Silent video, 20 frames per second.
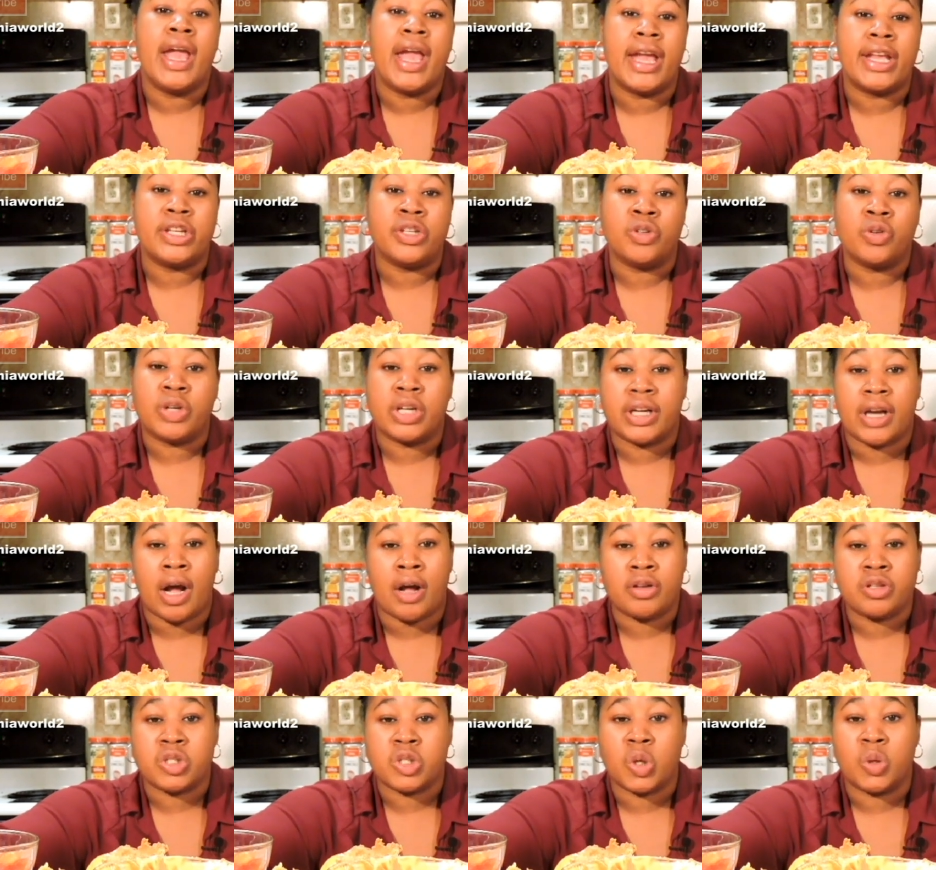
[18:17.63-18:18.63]
and you can
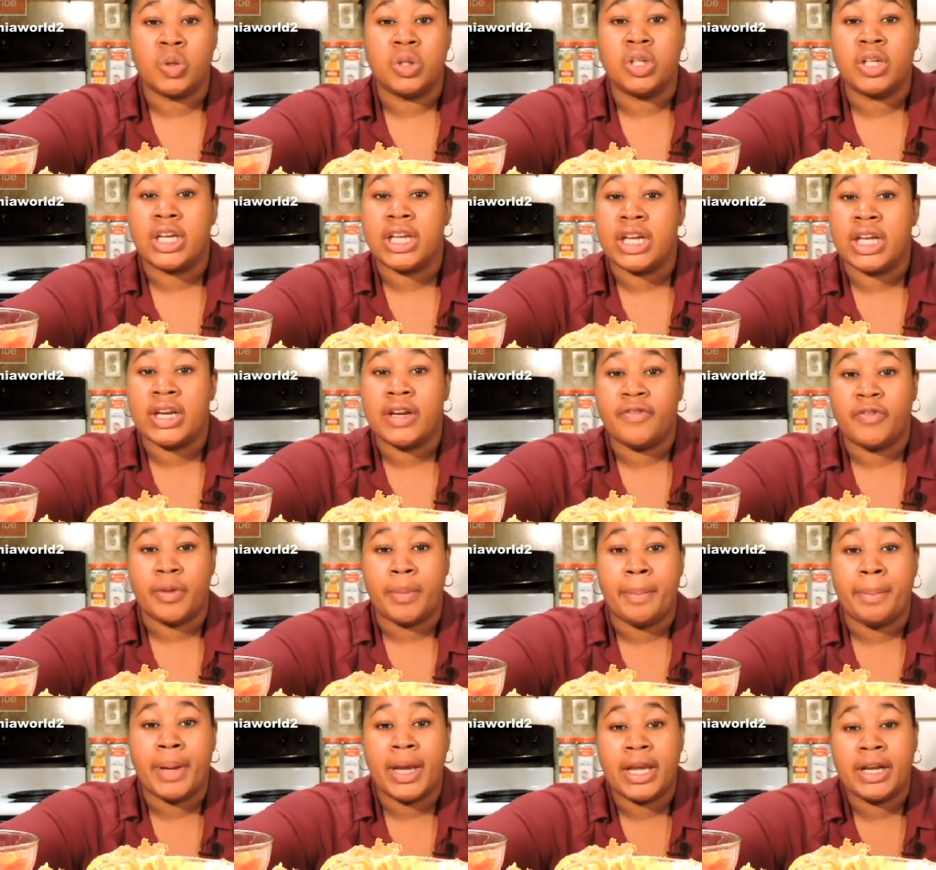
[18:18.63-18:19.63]
also look at it
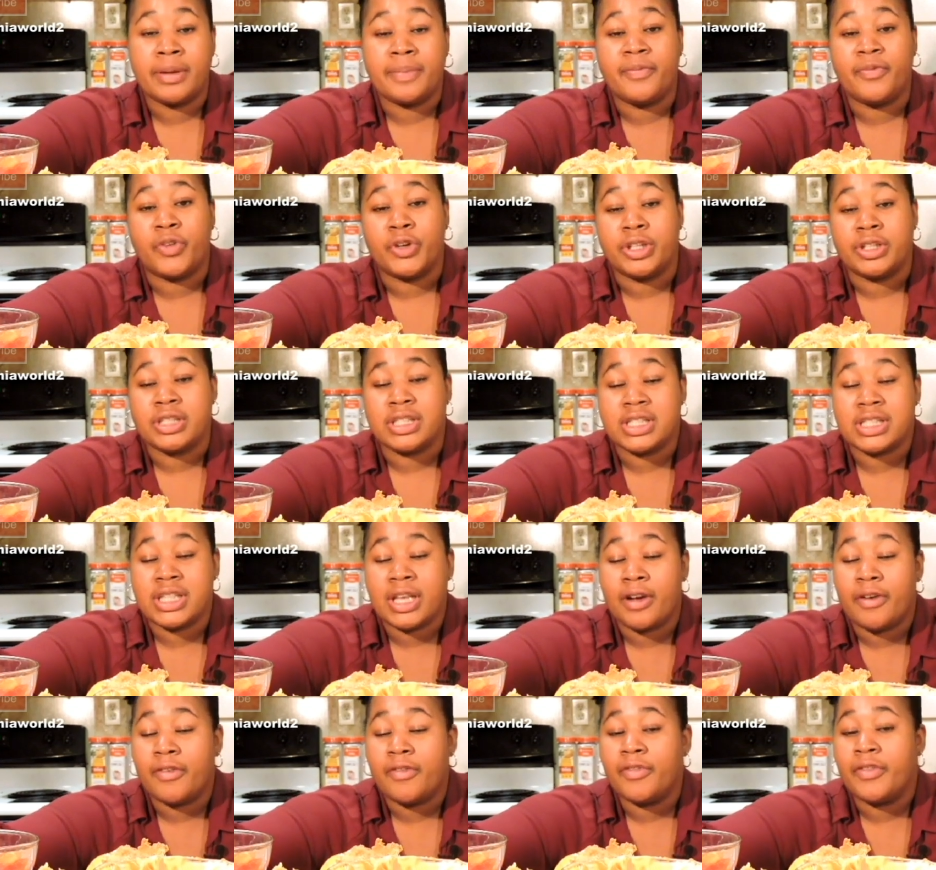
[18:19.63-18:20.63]
verbatim for
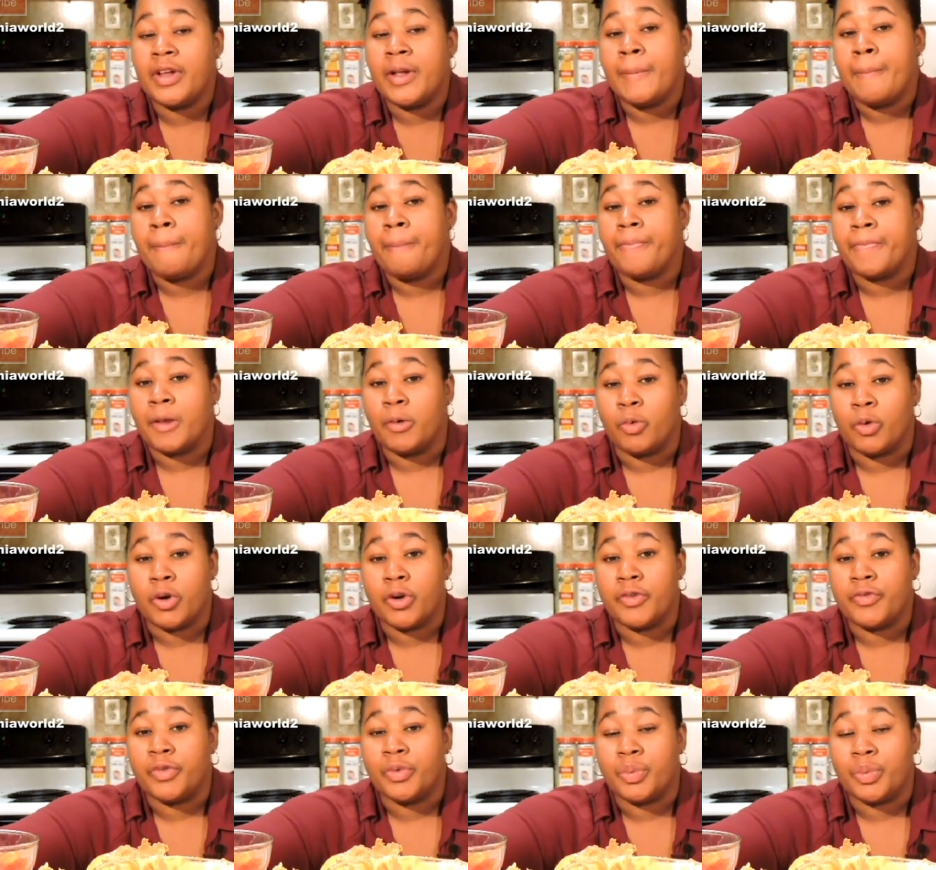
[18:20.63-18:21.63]
yourself,
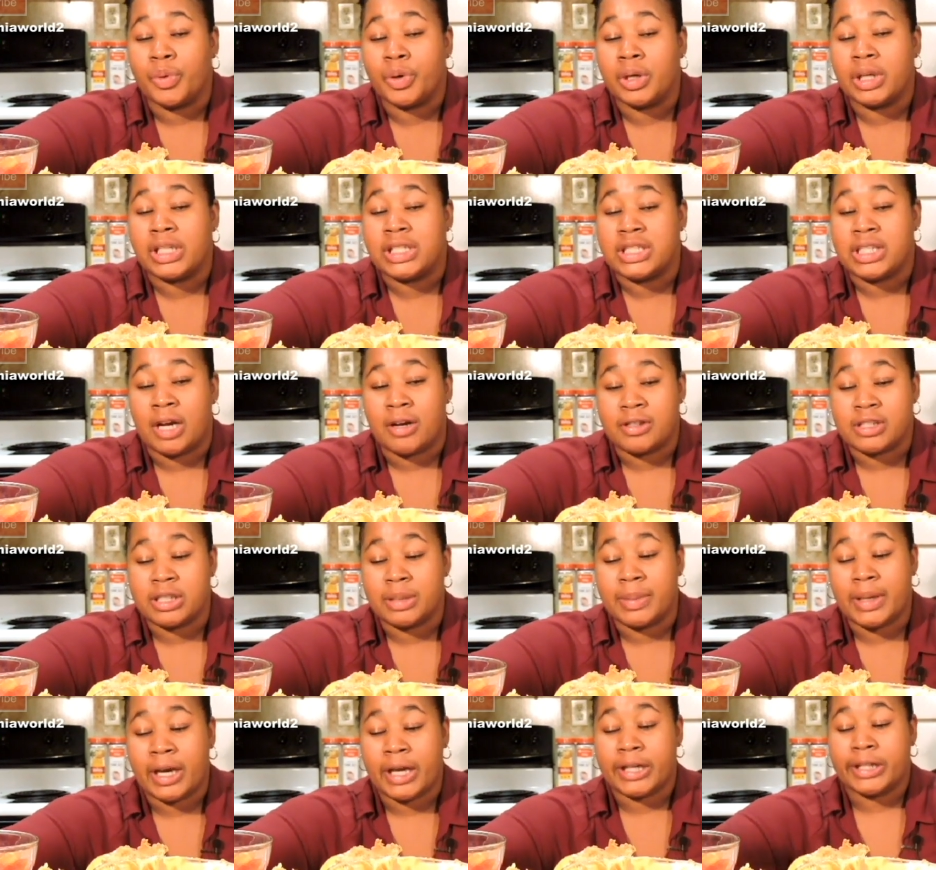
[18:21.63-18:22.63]
word for word. He talks
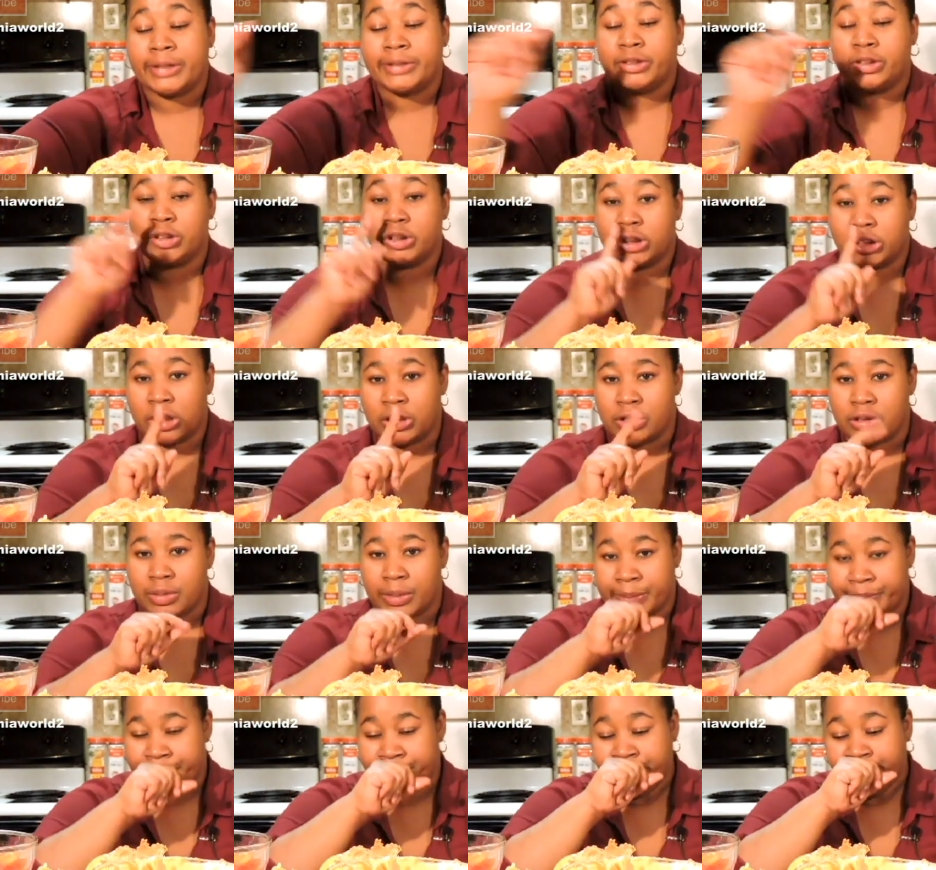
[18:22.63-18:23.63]
about it. Excuse me.